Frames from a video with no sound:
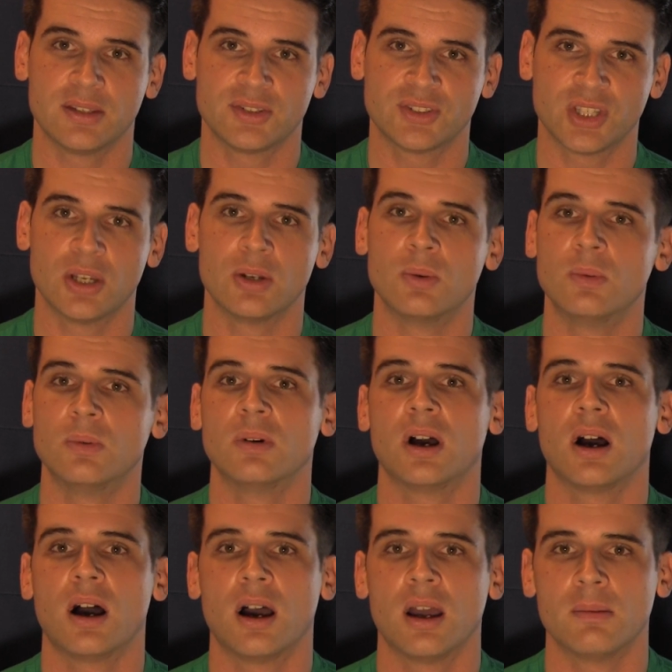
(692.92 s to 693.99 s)
so
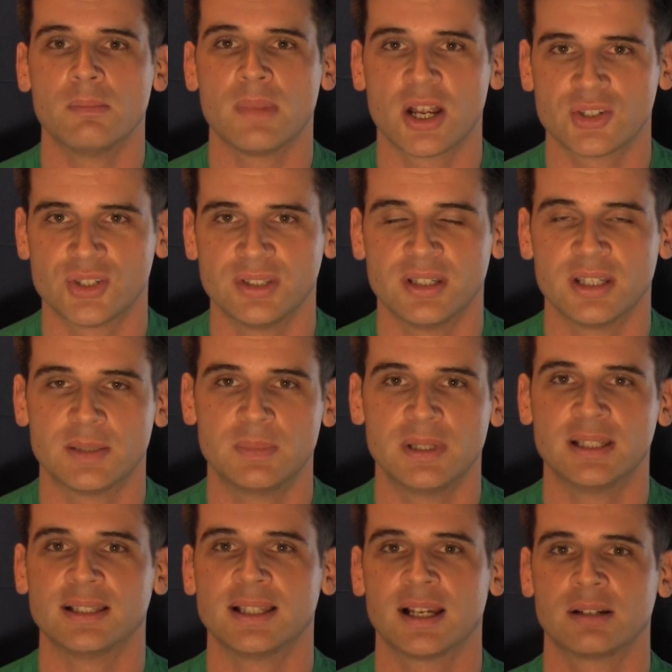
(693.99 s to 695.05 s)
I imagine there's
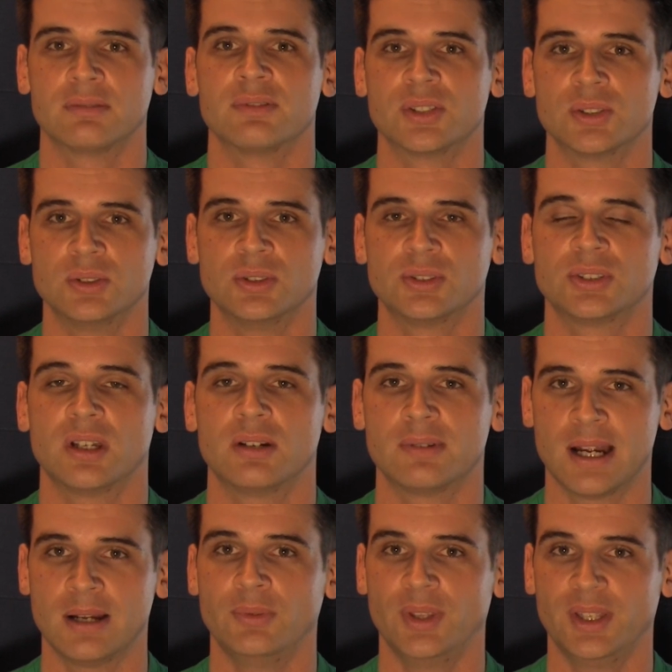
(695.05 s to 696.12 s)
been a lack of resource
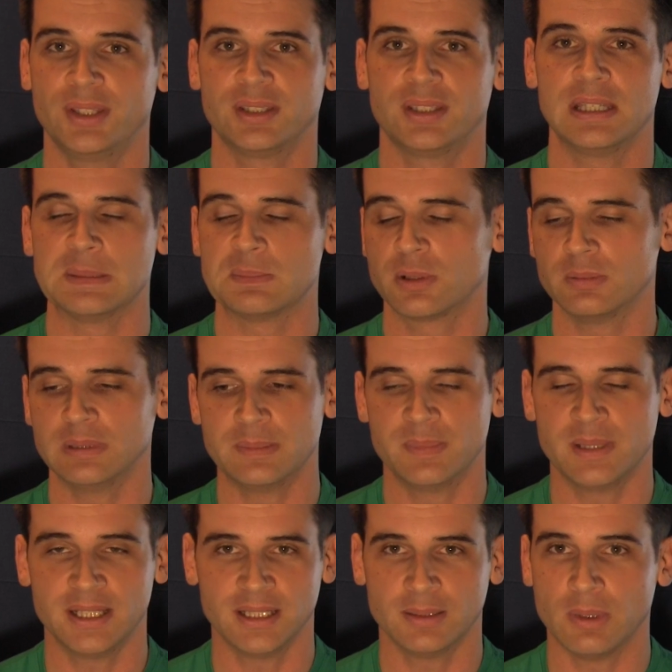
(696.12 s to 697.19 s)
around it. It's probably
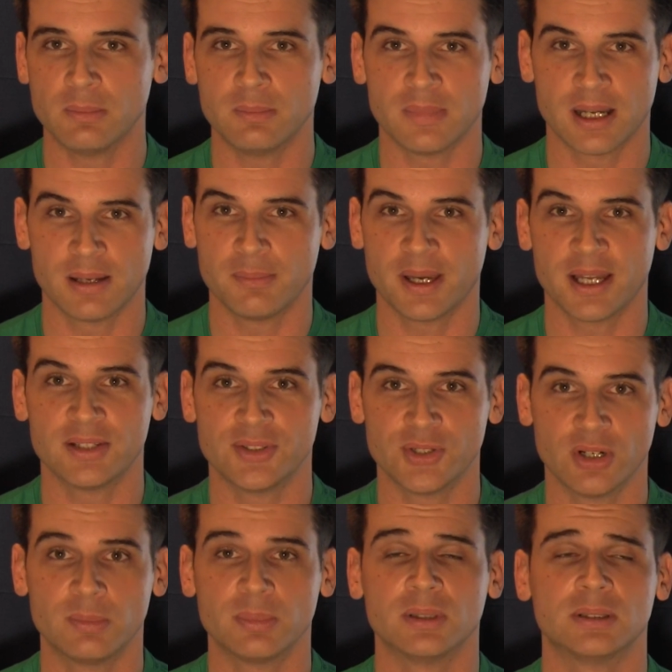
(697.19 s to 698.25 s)
been a one-man band
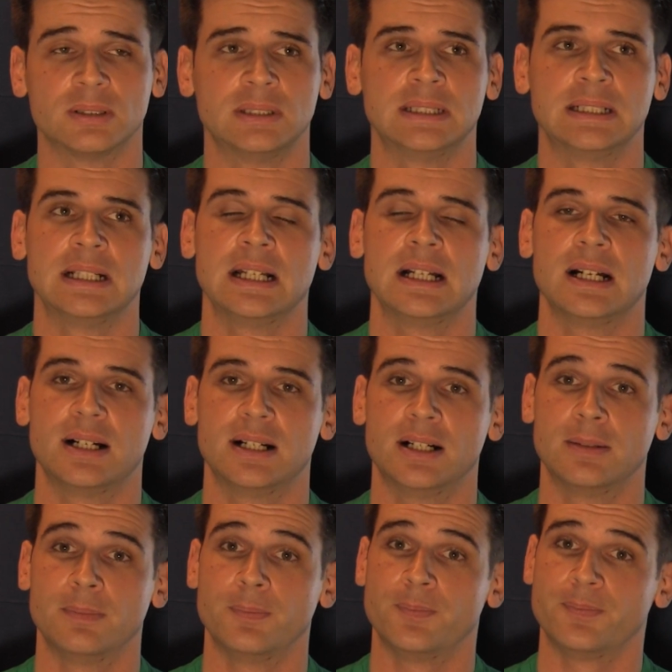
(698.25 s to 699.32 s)
job.
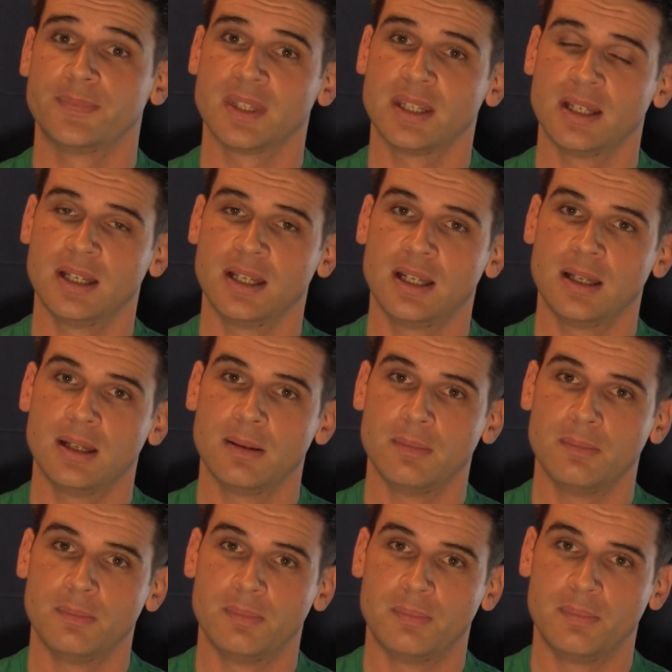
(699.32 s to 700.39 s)
Um,
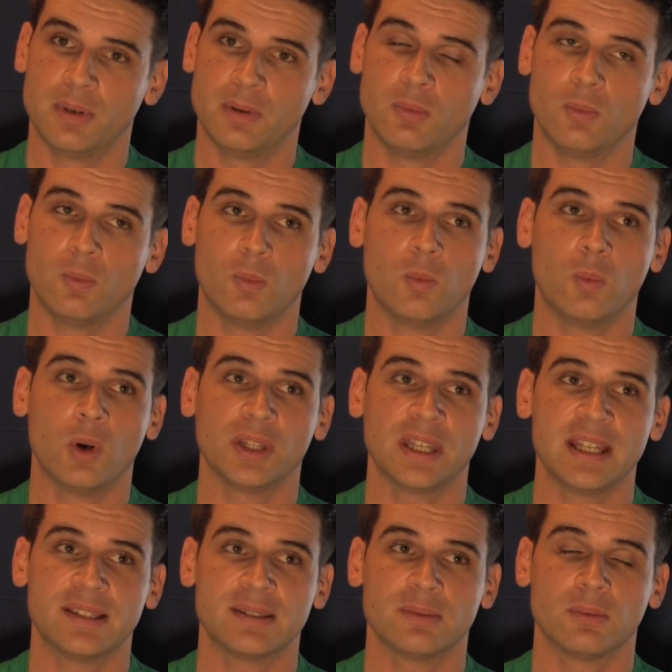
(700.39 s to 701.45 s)
but what
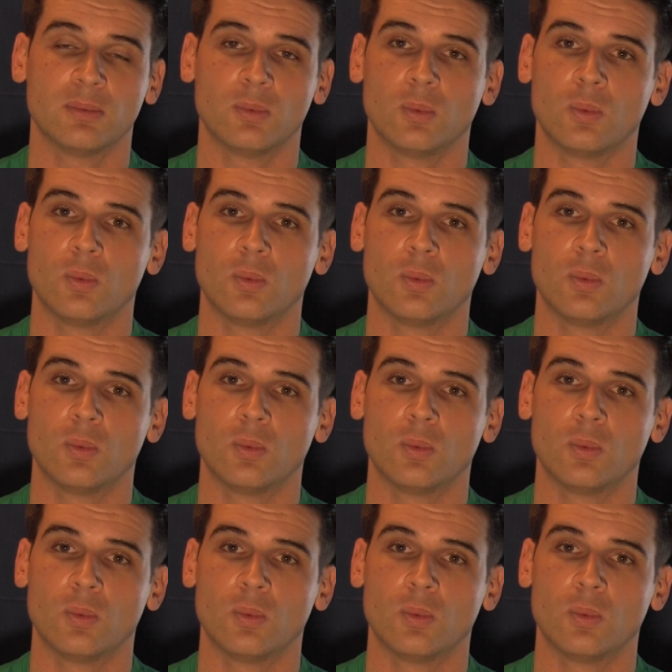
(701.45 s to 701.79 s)
it,